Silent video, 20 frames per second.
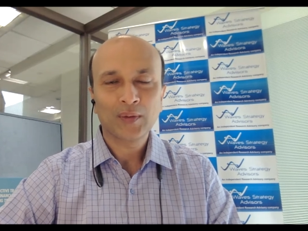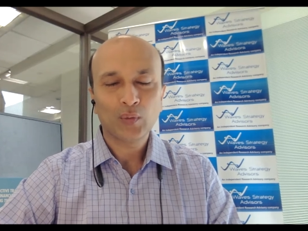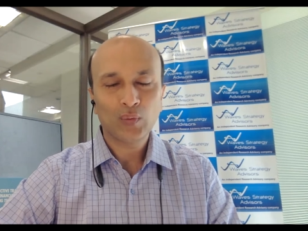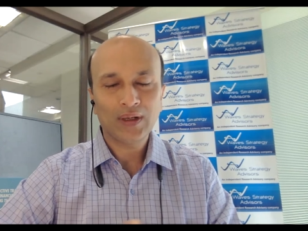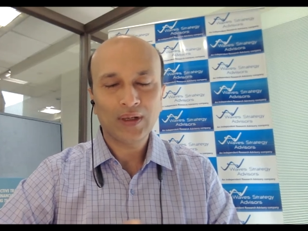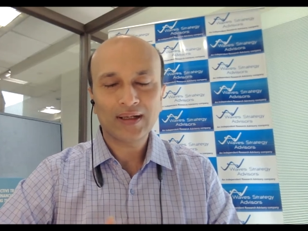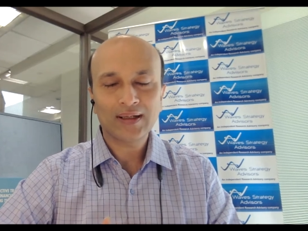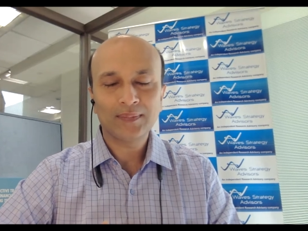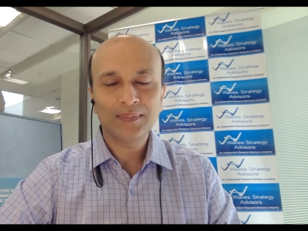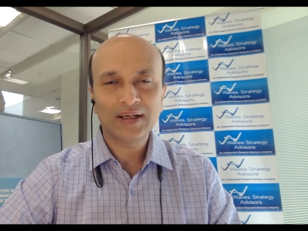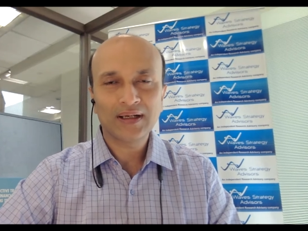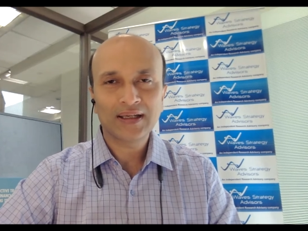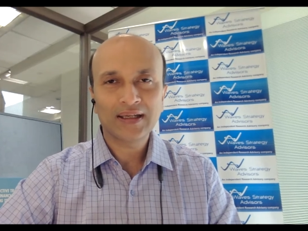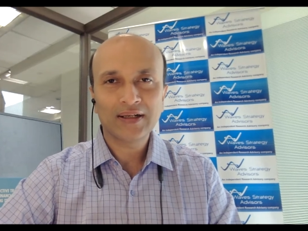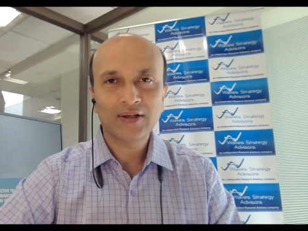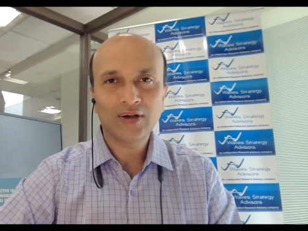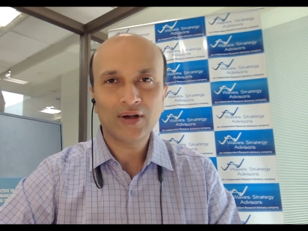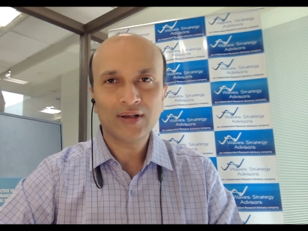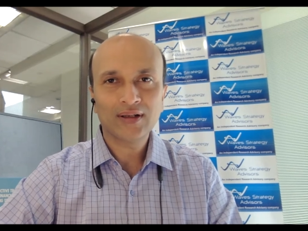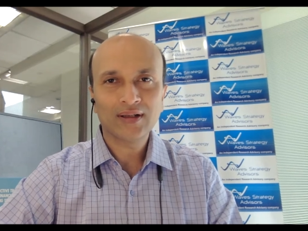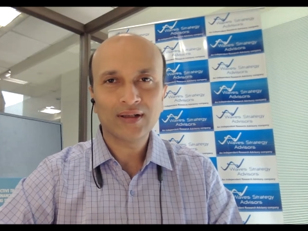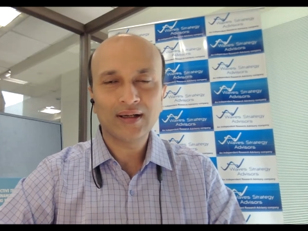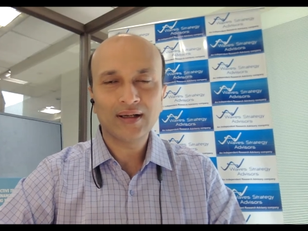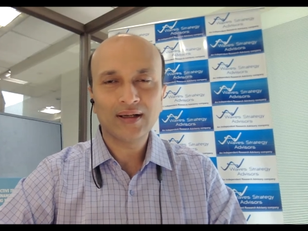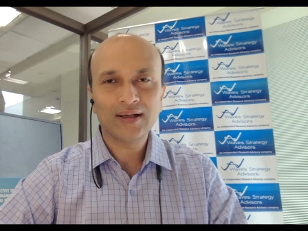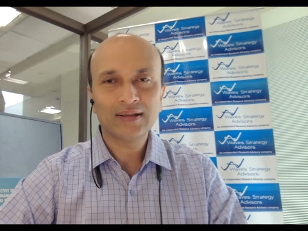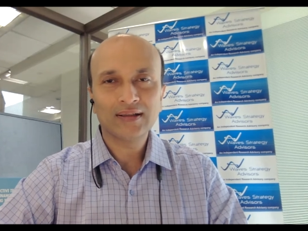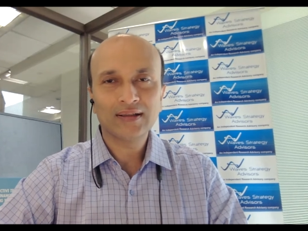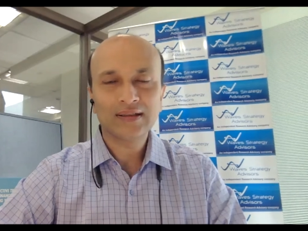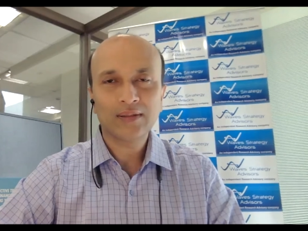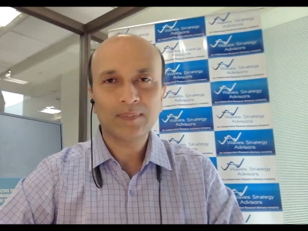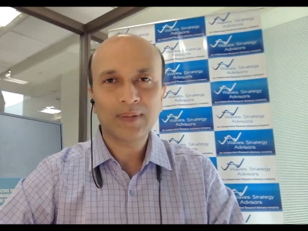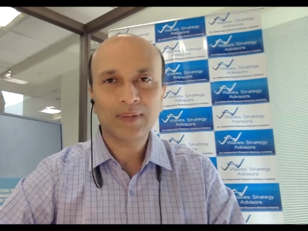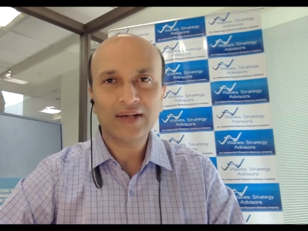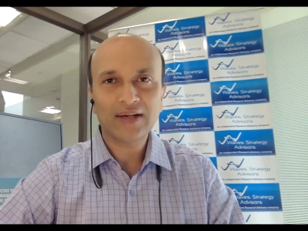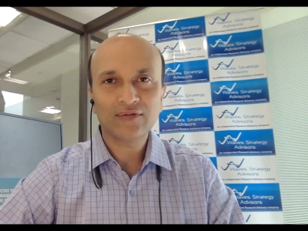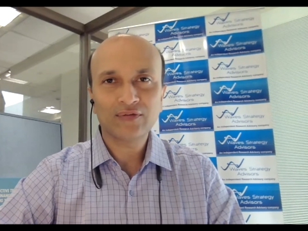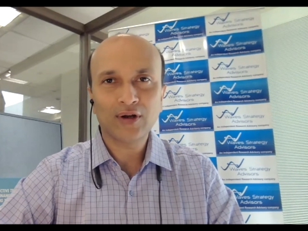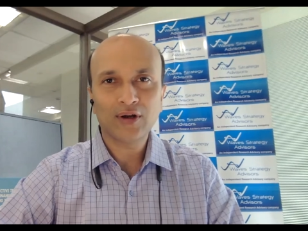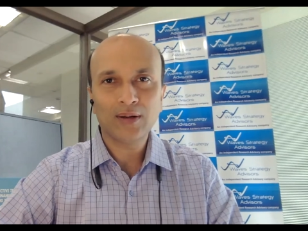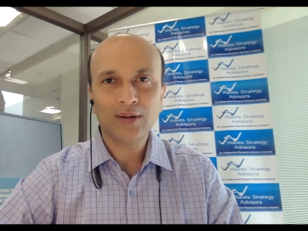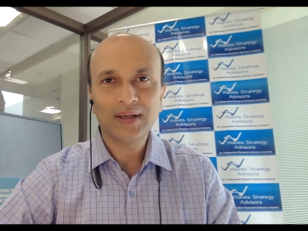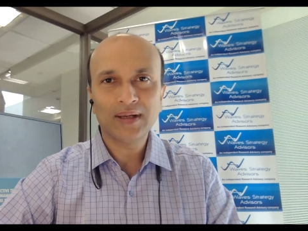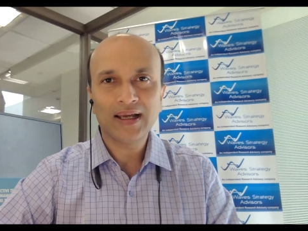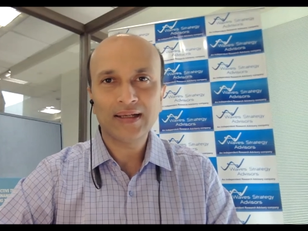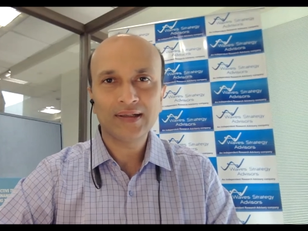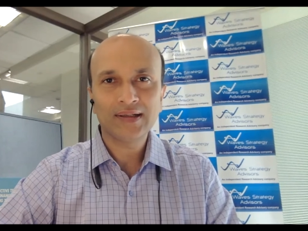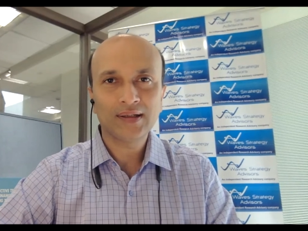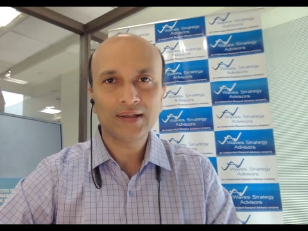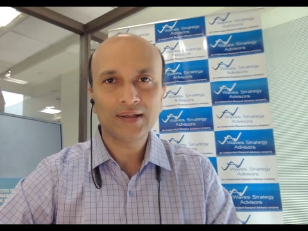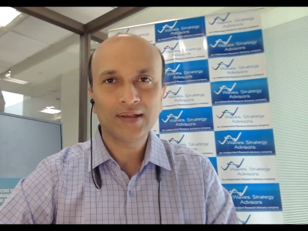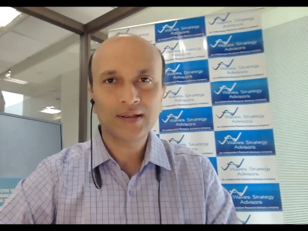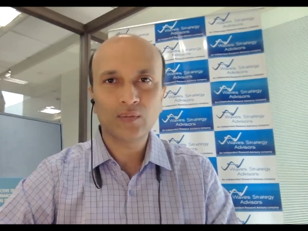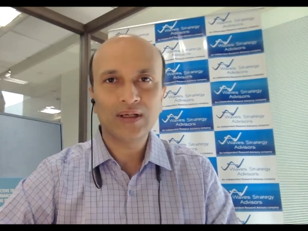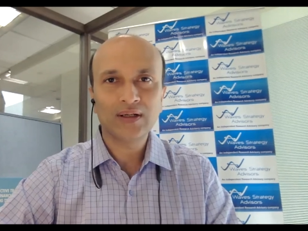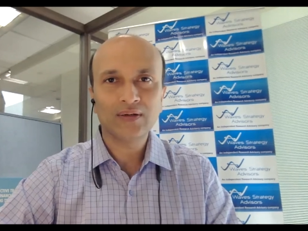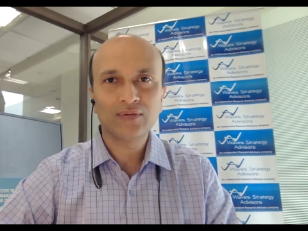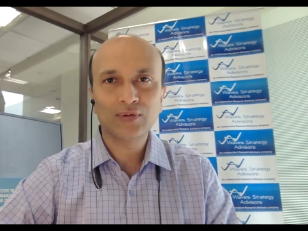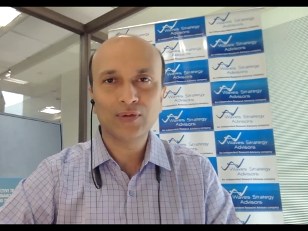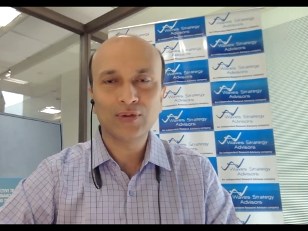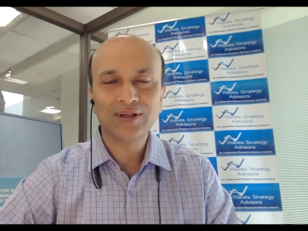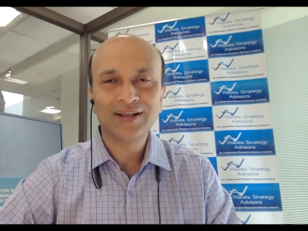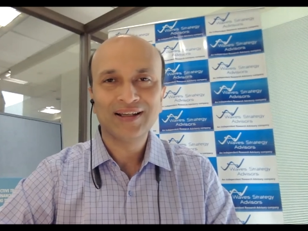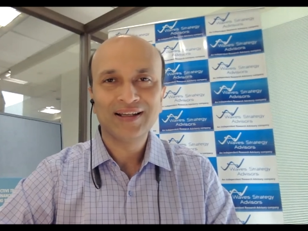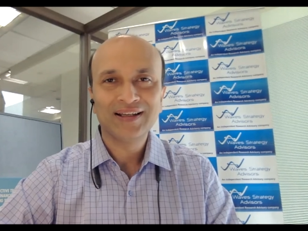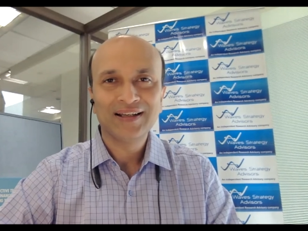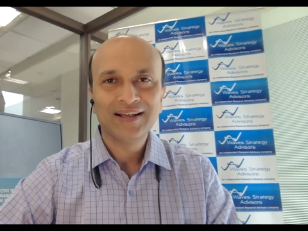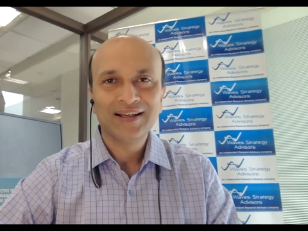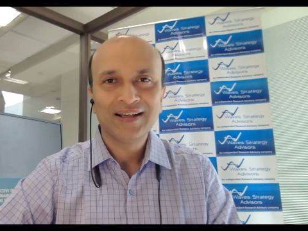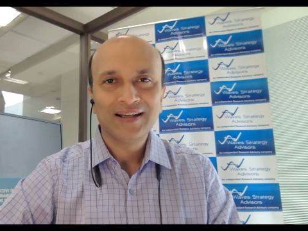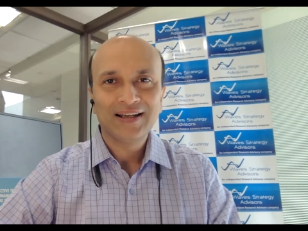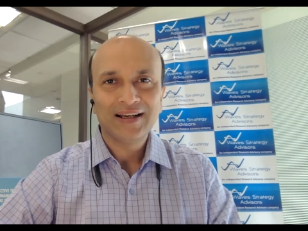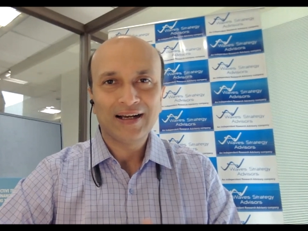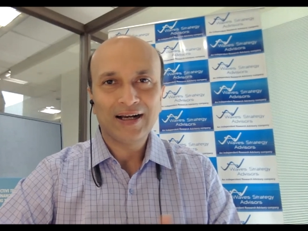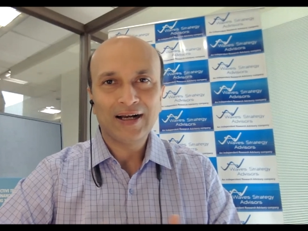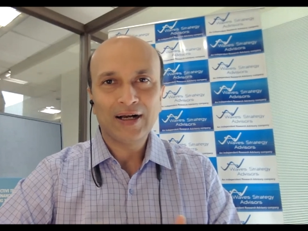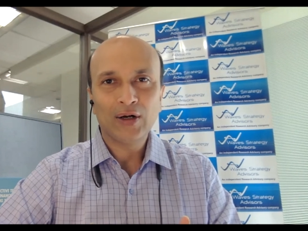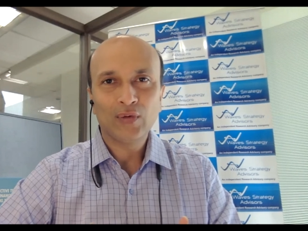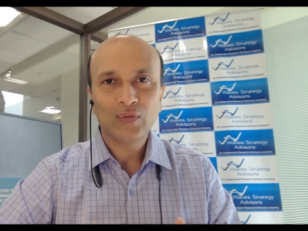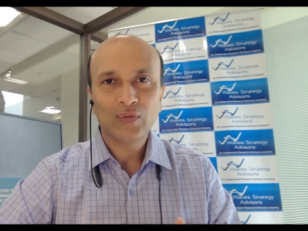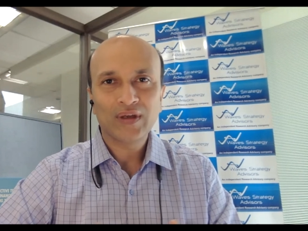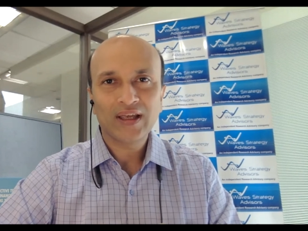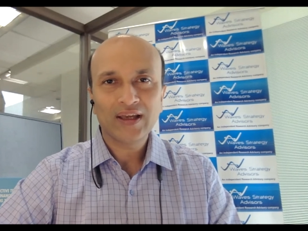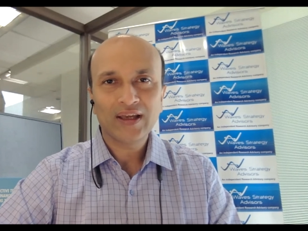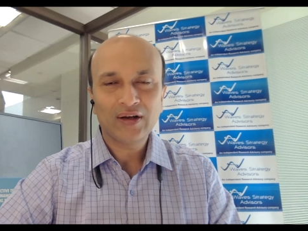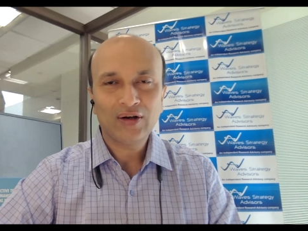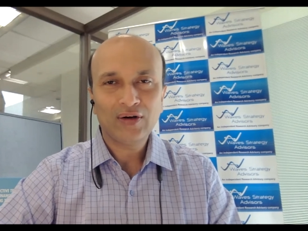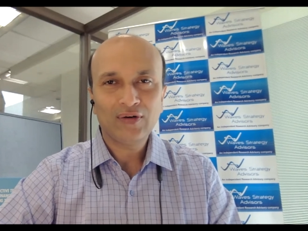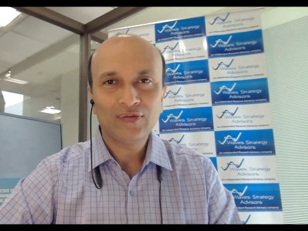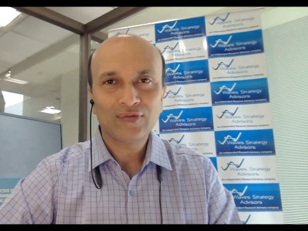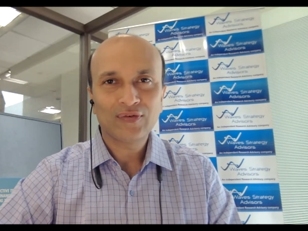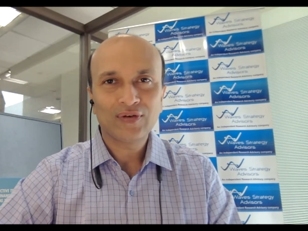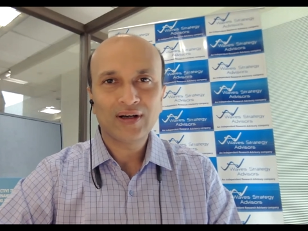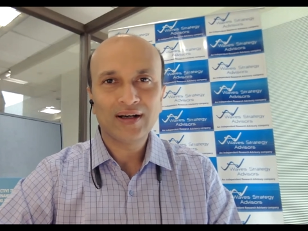Welcome again on this platform, and it's a wonderful way of